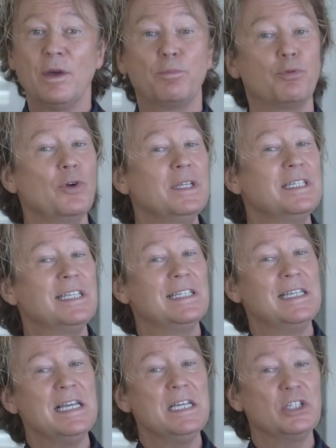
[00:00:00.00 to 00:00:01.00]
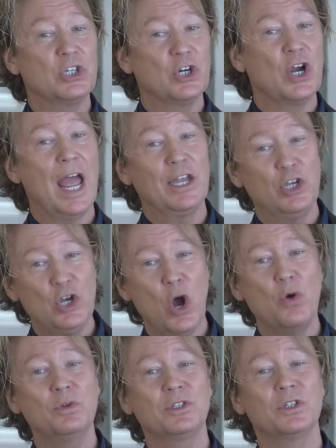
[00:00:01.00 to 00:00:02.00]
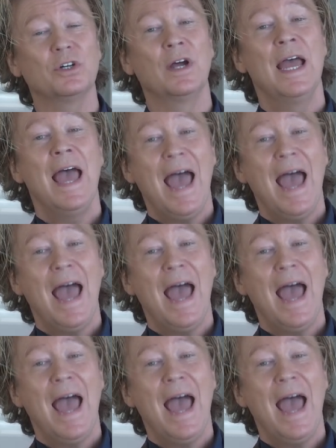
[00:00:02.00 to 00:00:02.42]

the prince sees her and knows her